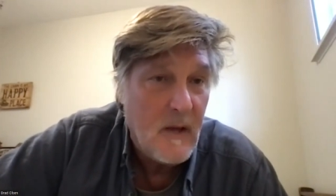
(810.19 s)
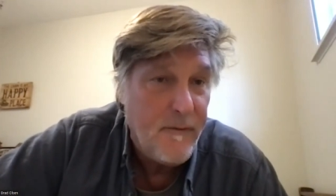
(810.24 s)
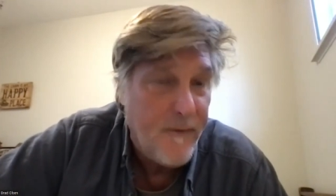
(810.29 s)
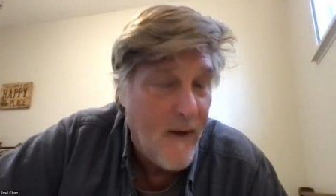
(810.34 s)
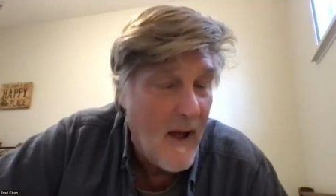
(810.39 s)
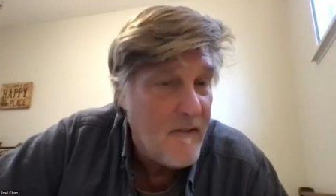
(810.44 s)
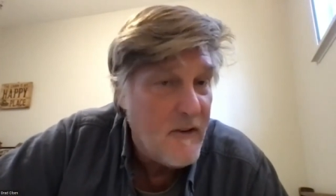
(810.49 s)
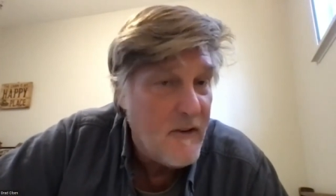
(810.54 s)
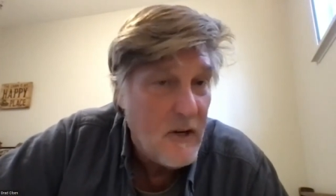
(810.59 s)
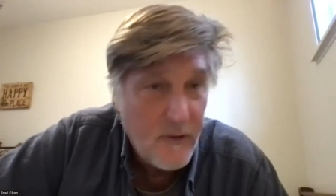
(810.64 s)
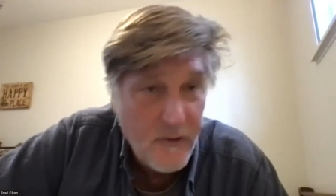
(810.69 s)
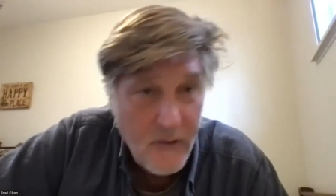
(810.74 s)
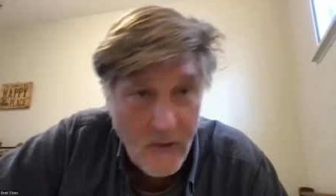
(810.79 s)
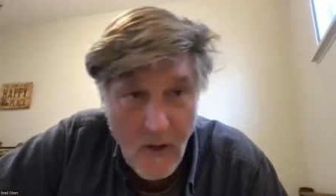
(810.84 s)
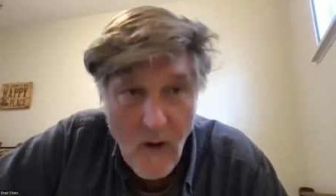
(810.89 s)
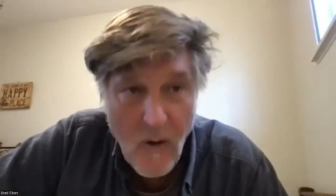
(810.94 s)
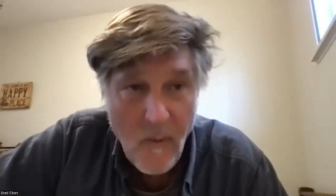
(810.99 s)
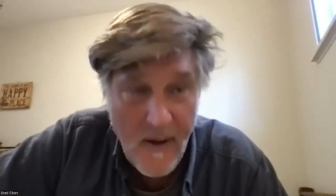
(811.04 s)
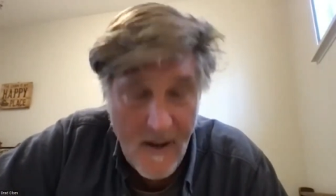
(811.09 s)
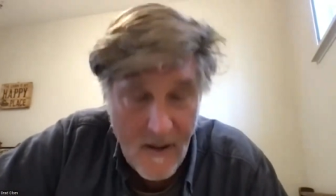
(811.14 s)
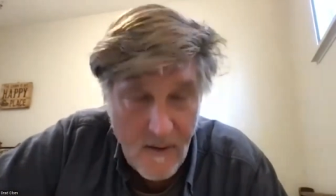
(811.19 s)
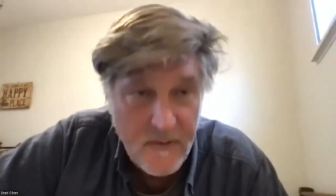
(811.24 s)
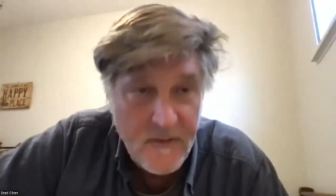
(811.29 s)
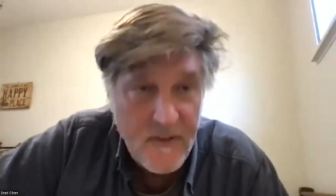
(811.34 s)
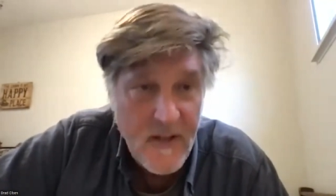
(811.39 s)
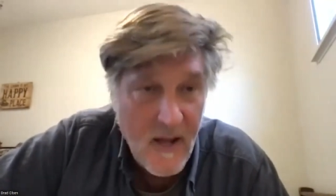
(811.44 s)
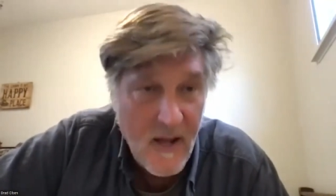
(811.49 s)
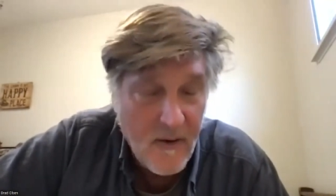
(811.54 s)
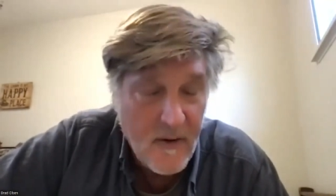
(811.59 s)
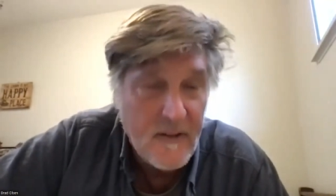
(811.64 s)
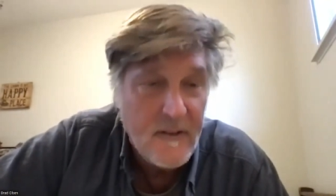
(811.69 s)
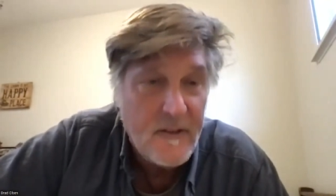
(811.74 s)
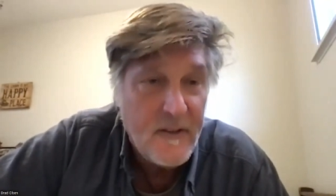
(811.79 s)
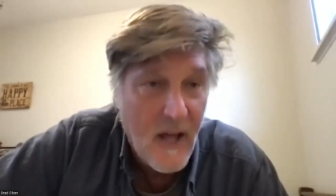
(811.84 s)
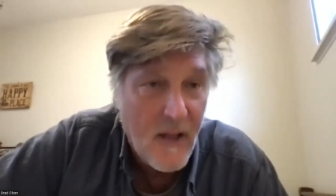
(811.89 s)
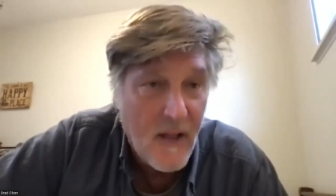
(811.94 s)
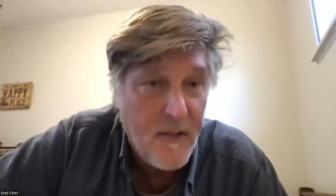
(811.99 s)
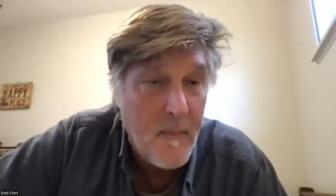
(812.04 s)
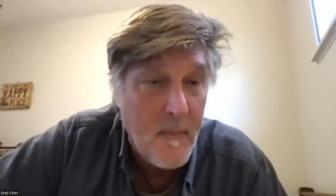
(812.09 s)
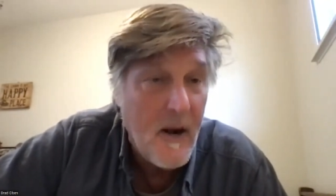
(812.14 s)
five years ago when I was down in
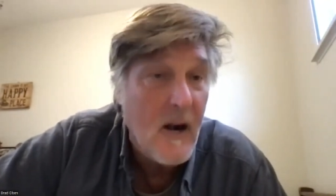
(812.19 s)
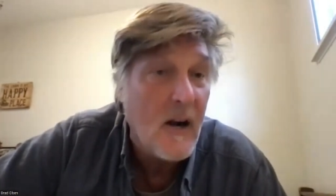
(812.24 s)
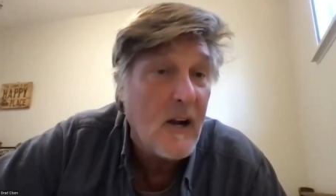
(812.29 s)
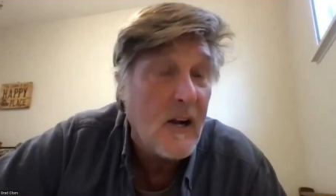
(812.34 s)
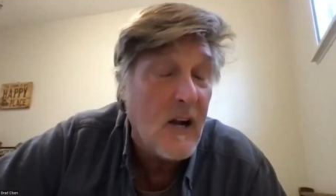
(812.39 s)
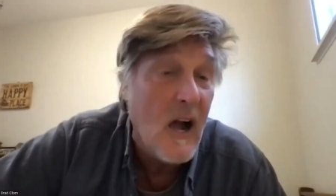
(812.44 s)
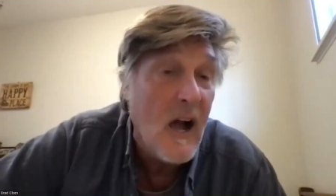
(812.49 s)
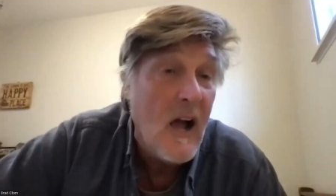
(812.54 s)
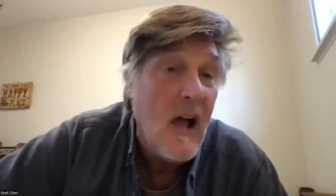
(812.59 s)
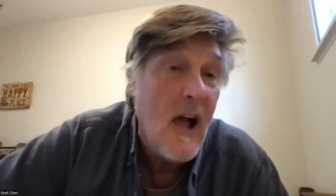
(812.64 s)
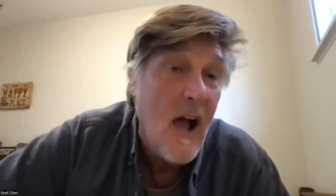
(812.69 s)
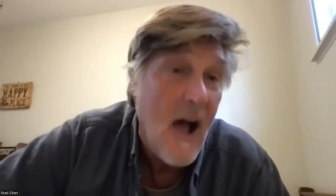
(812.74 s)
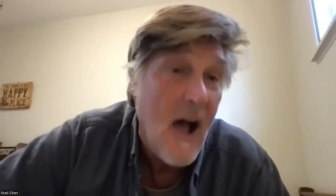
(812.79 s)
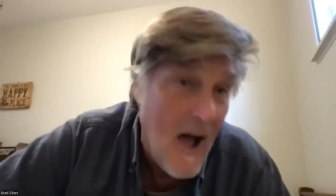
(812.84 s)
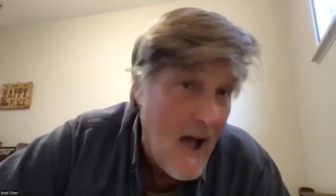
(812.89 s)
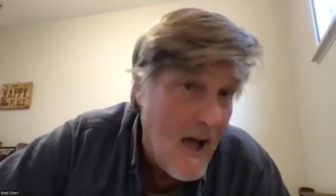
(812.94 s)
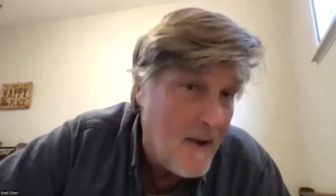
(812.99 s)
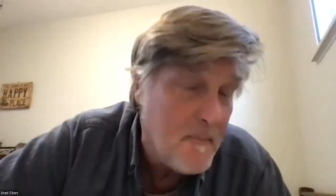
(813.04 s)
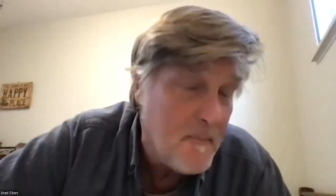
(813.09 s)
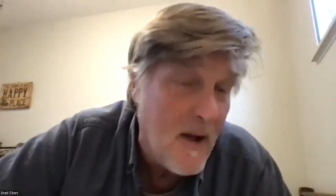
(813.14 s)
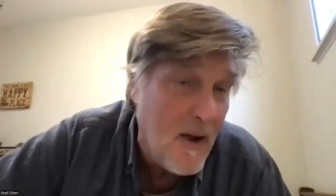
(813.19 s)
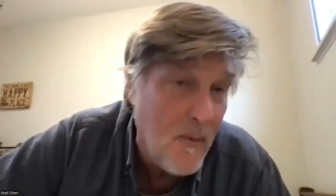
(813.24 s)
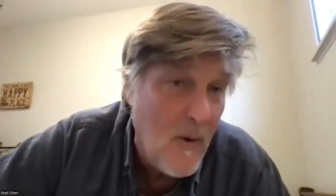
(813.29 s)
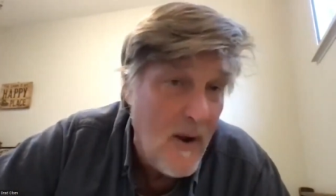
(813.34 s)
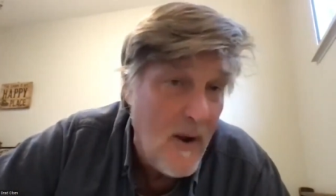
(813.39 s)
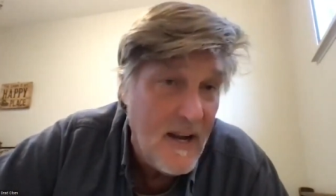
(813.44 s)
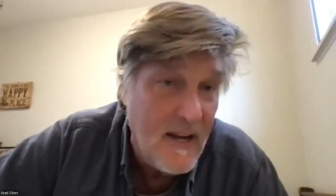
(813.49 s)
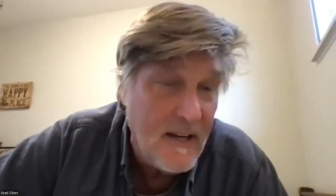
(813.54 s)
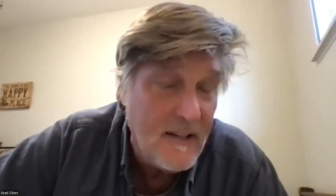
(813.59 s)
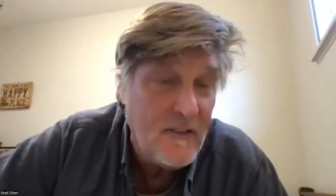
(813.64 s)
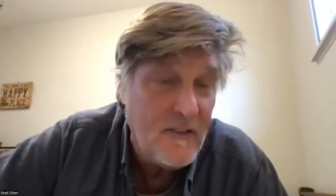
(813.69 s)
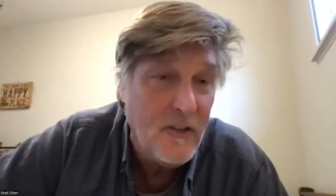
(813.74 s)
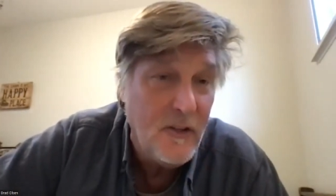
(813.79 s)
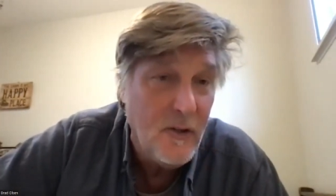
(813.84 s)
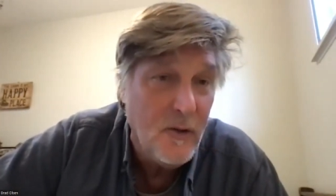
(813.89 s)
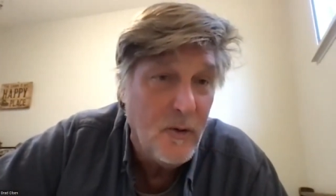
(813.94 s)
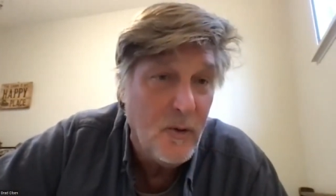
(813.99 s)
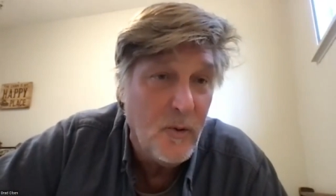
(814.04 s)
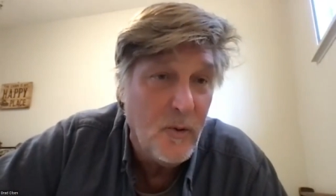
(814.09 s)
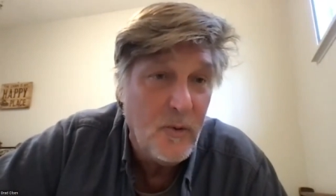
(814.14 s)
South America on my way
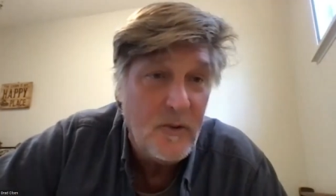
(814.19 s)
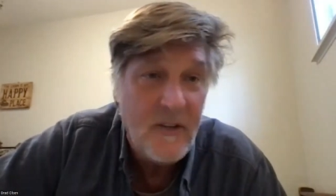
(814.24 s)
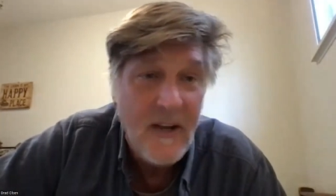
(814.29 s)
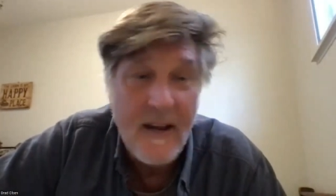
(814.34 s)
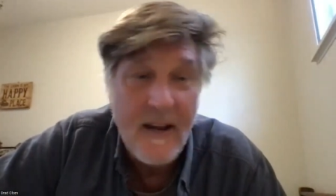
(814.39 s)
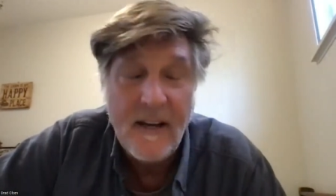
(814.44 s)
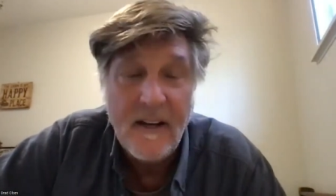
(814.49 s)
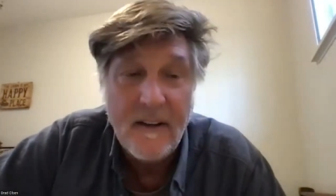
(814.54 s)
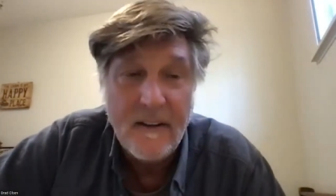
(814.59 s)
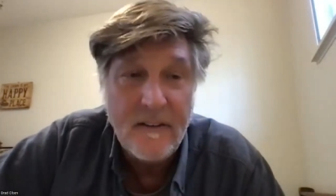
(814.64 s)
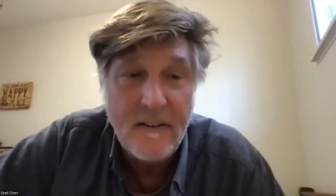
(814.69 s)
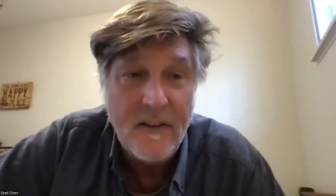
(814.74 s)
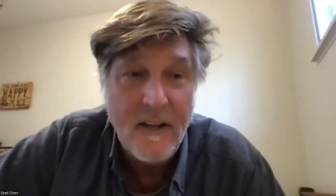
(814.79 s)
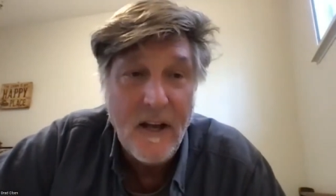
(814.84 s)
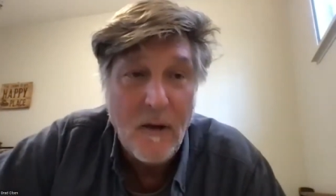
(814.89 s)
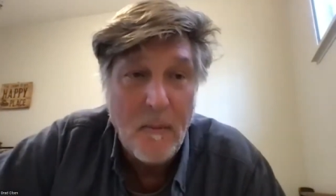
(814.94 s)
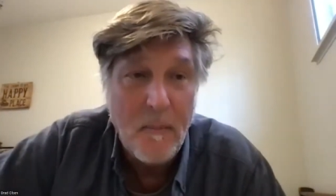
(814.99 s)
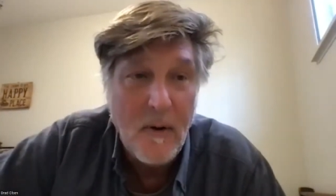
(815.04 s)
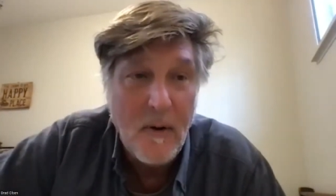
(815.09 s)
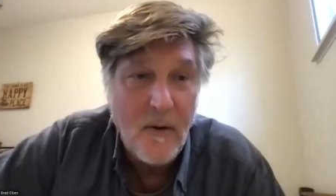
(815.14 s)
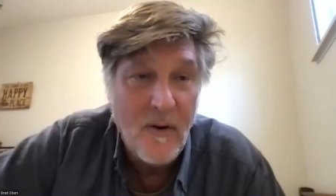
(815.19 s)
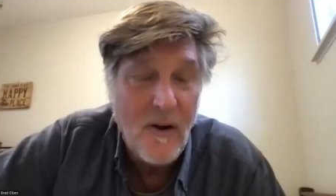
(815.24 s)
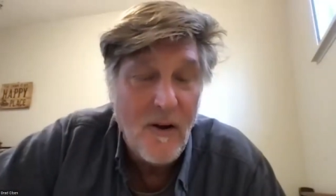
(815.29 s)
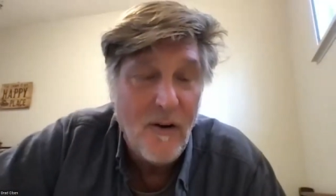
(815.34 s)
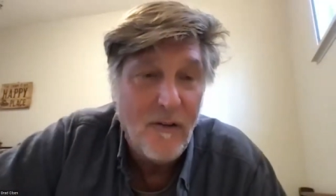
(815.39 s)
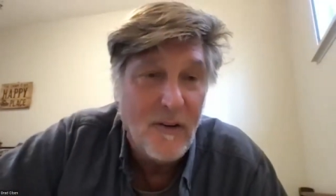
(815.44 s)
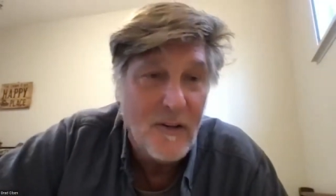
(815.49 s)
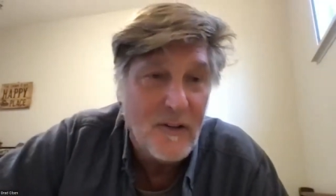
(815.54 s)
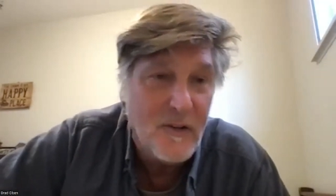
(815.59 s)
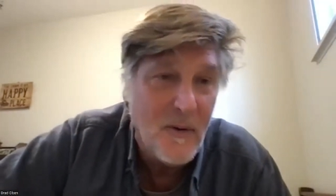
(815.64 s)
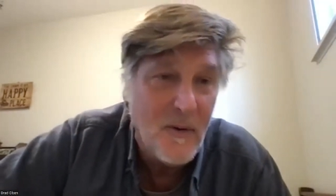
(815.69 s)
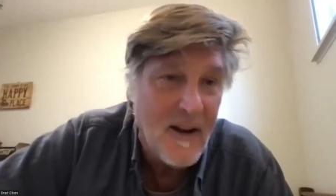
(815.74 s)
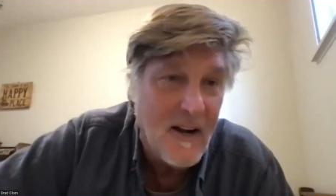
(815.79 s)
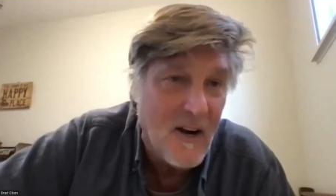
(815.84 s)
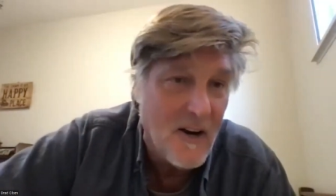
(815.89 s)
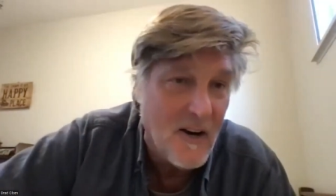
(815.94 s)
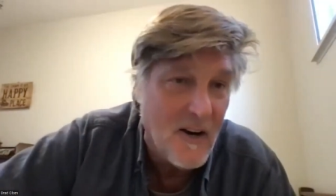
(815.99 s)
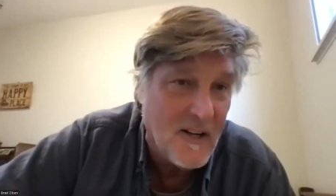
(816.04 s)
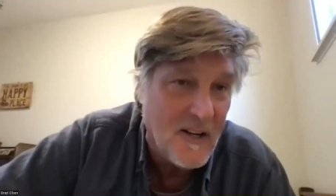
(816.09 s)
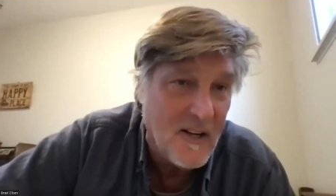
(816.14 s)
to taking a sailboat over to
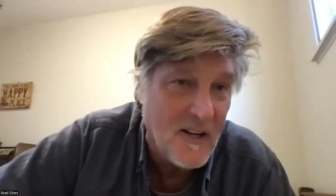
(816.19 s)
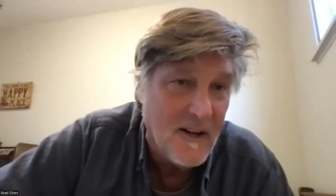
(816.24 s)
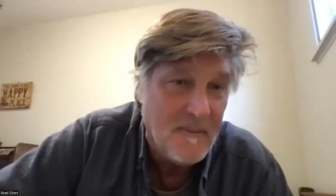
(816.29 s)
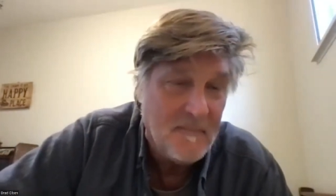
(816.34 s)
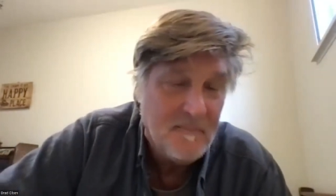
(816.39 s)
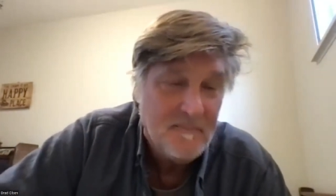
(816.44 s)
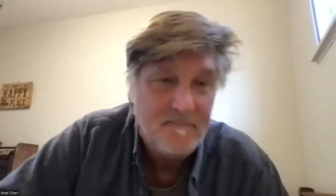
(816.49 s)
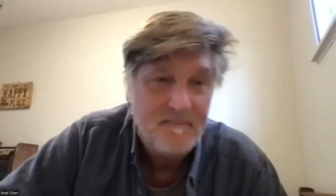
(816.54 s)
Antarctica.